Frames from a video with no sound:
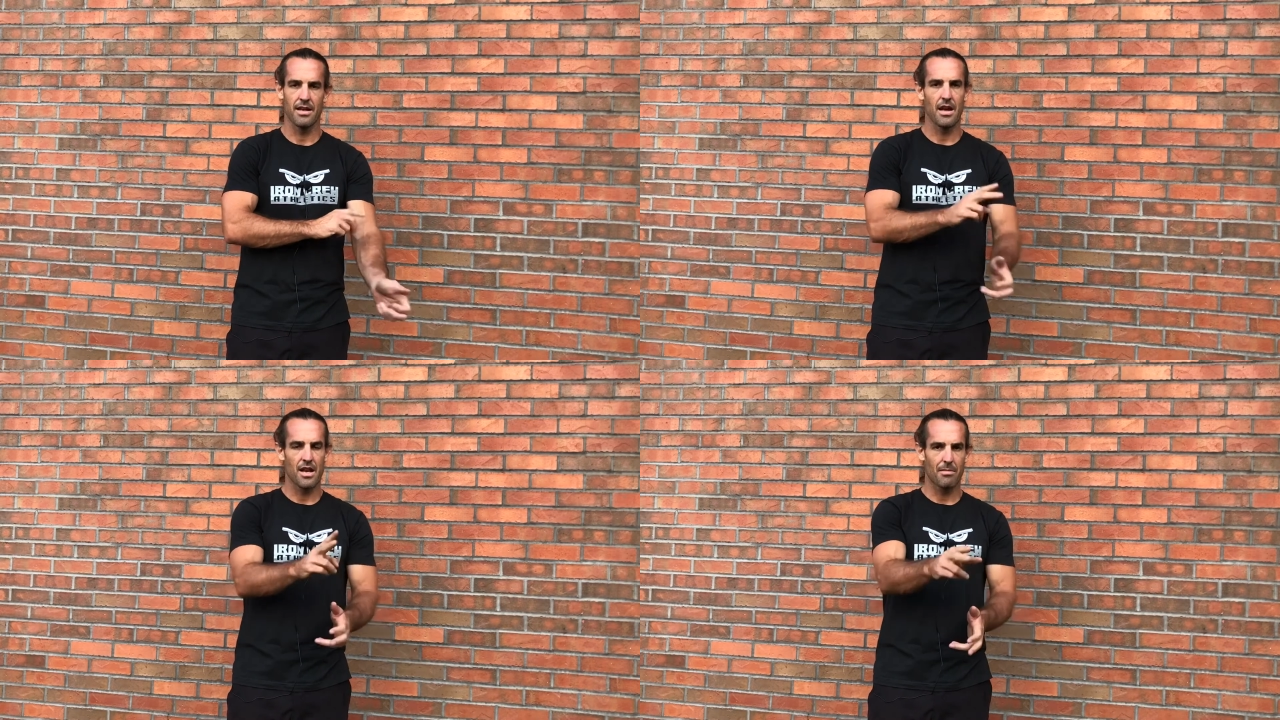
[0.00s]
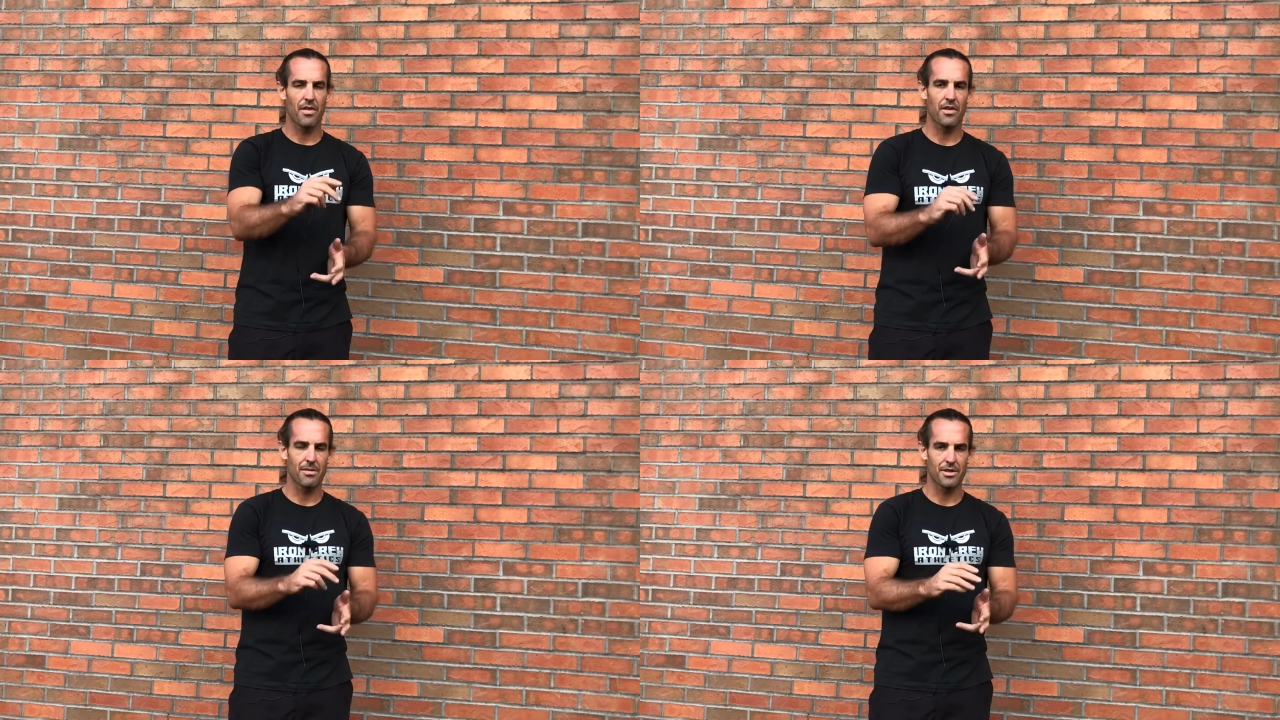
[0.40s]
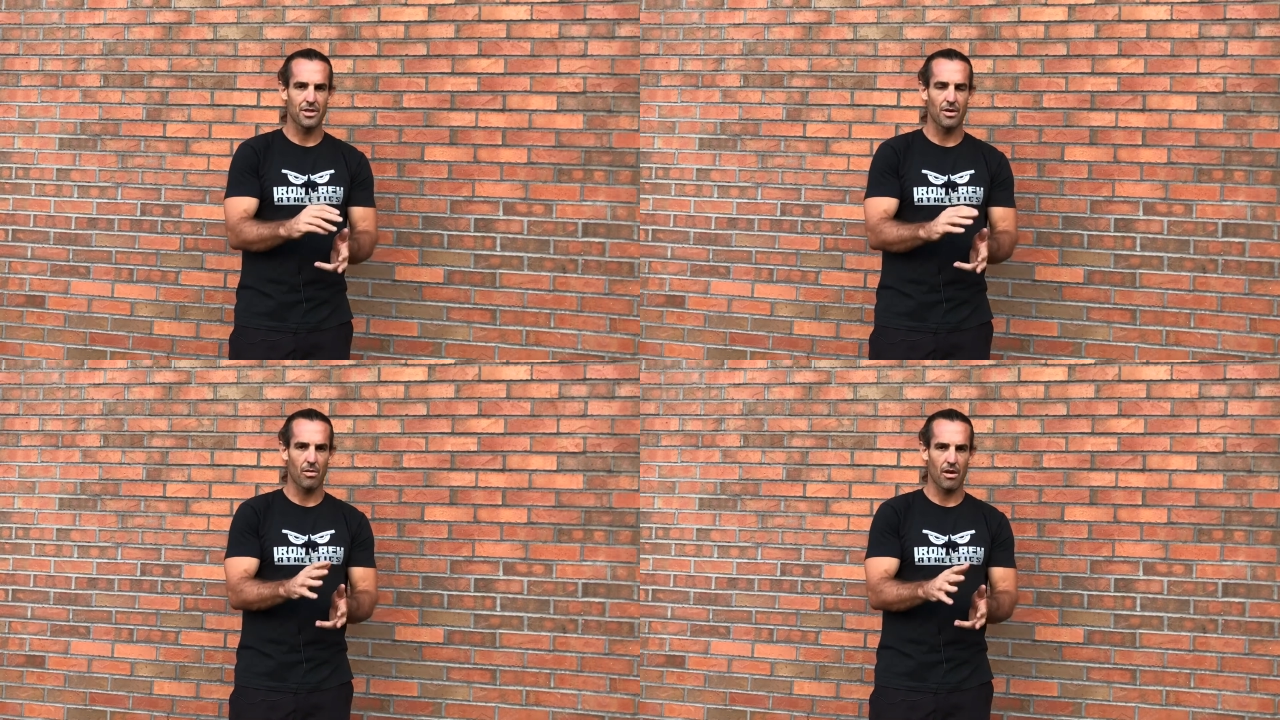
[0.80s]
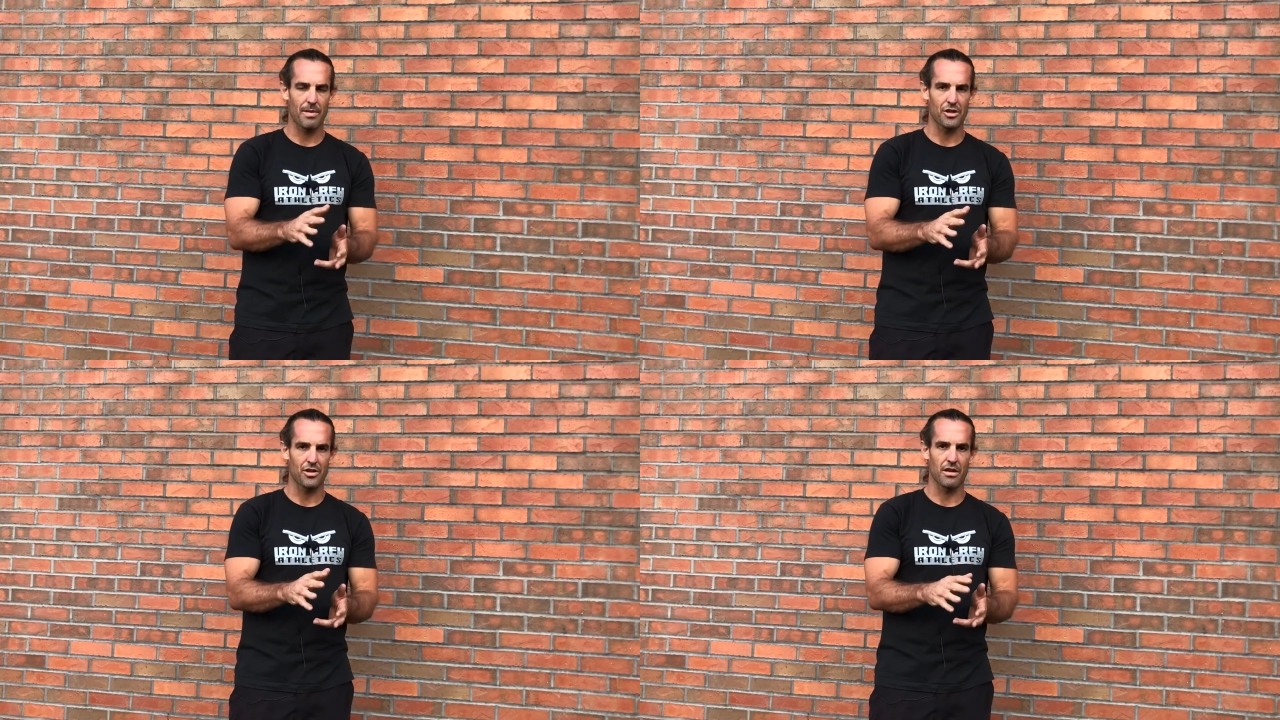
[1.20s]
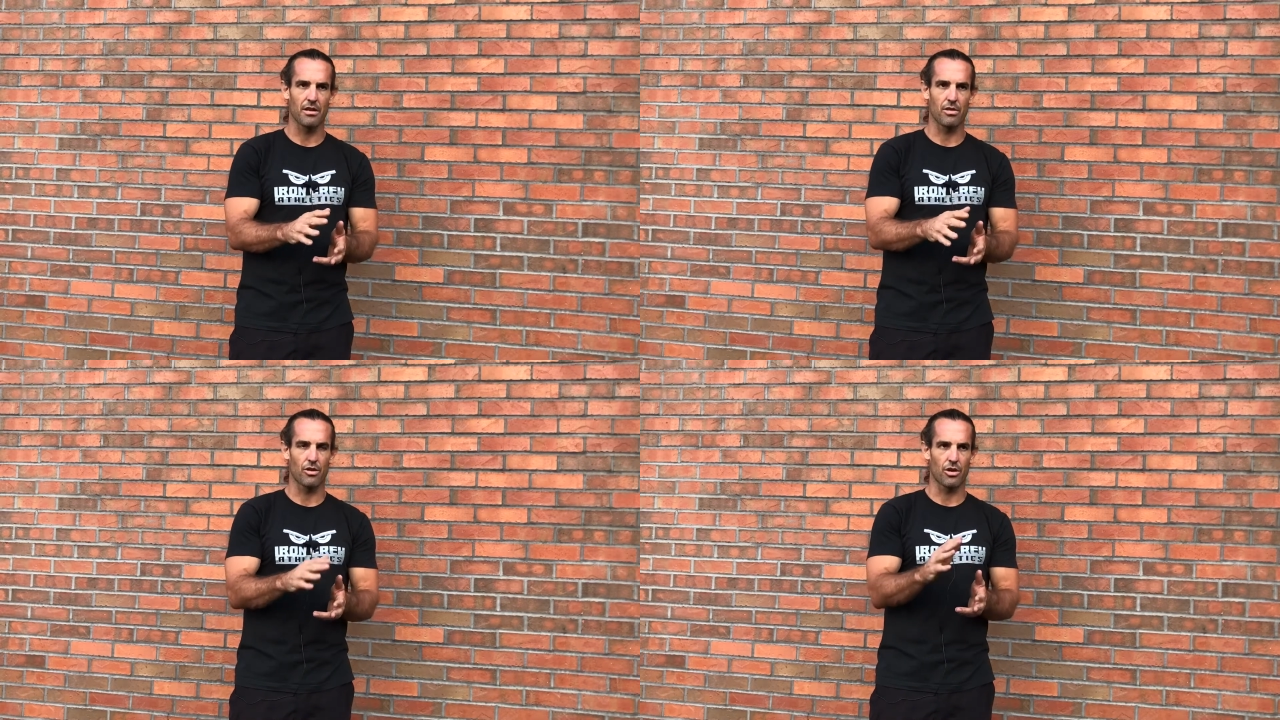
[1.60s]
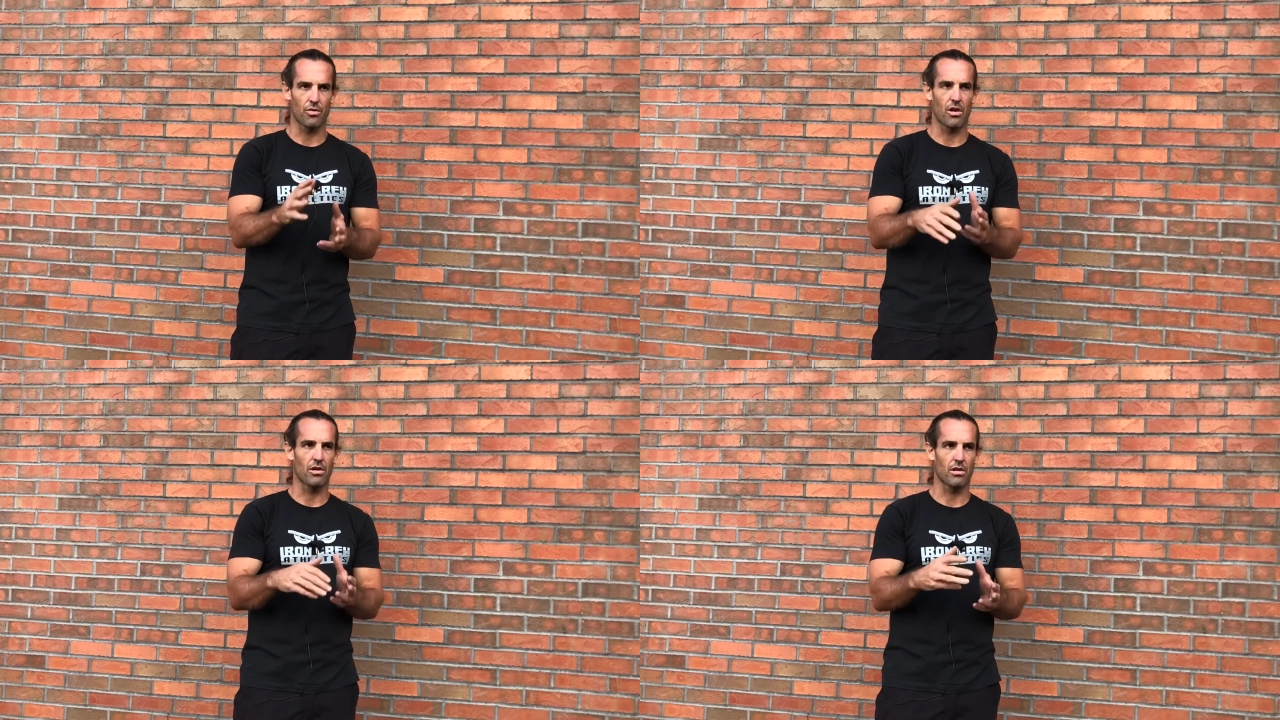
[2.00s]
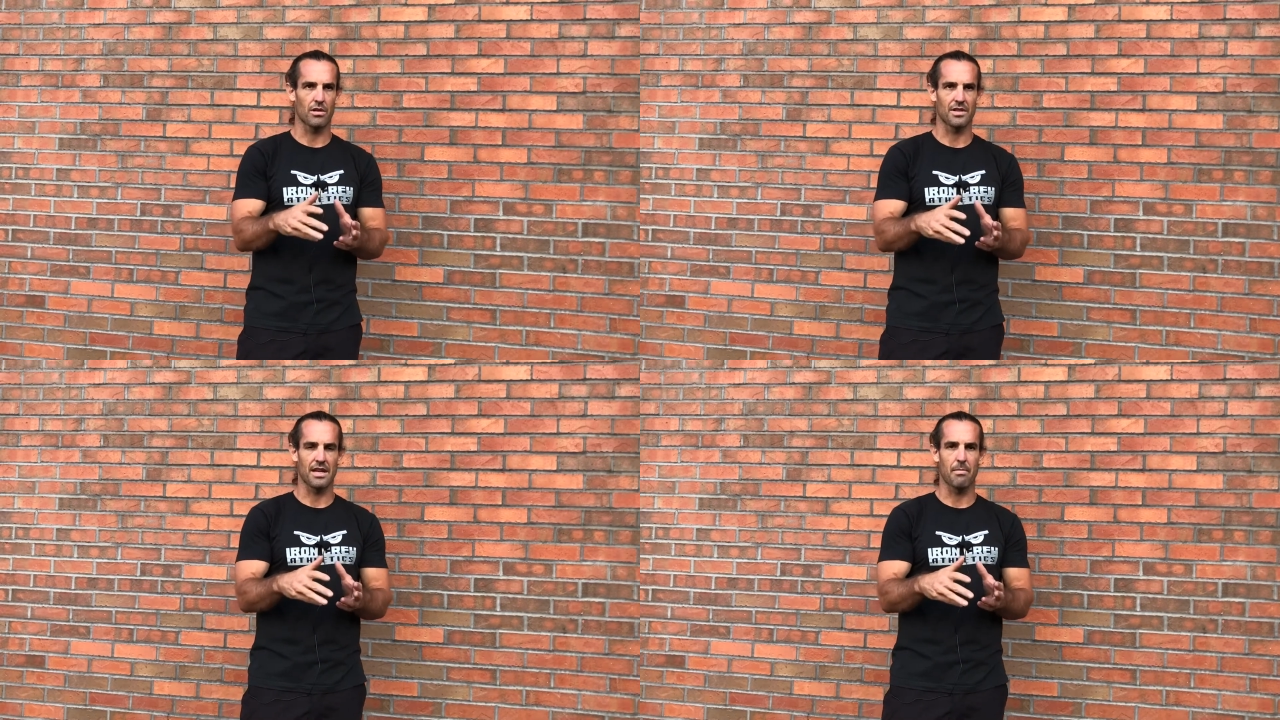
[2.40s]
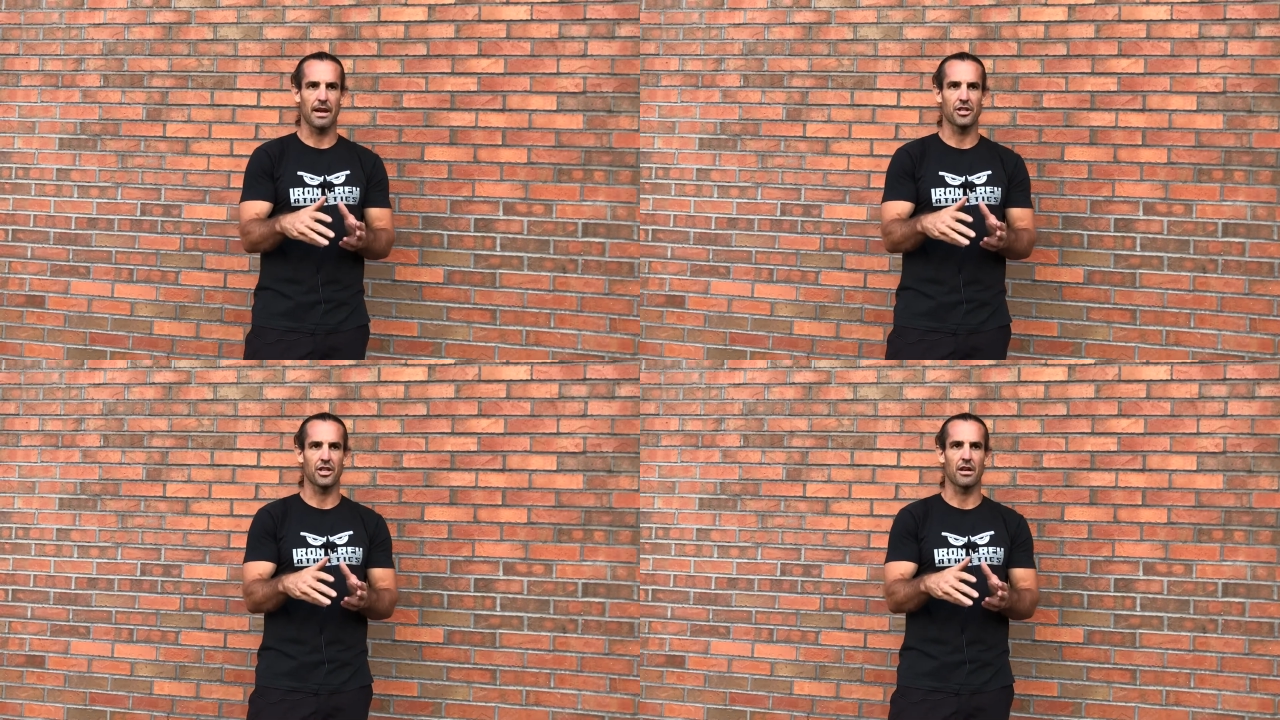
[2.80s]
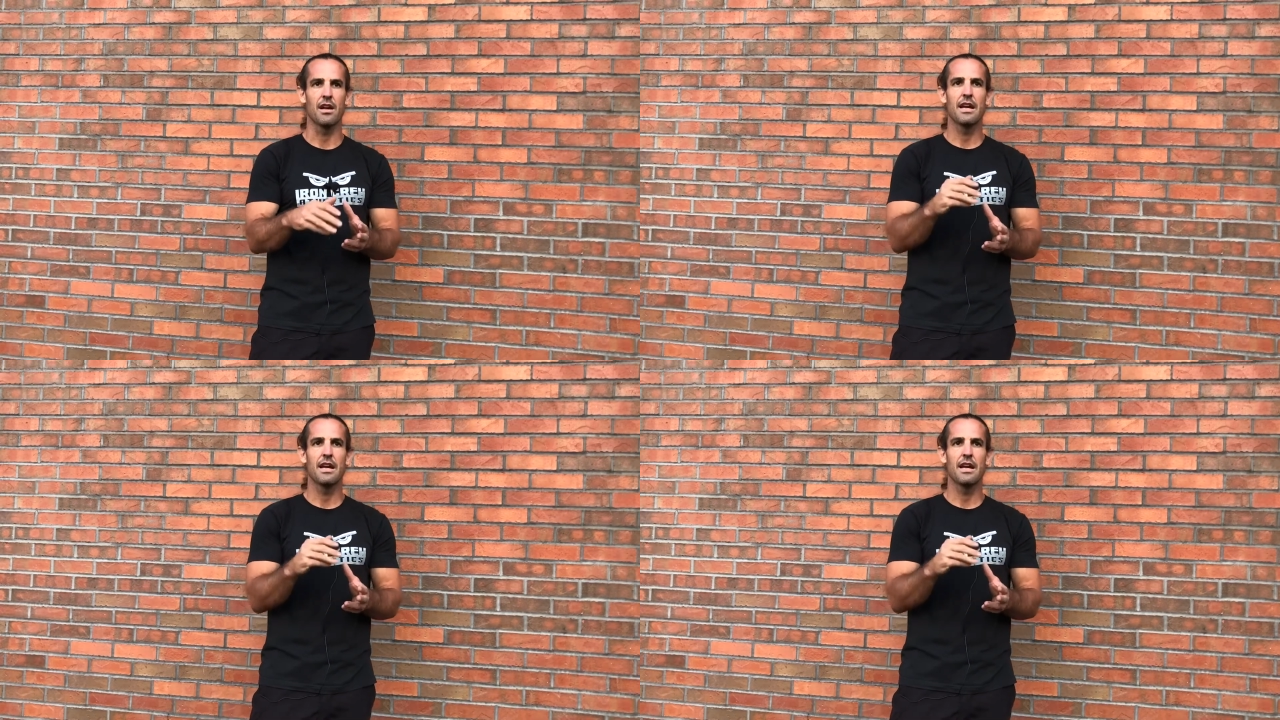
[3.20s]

Number two, I want to make sure that we're all on the same page here,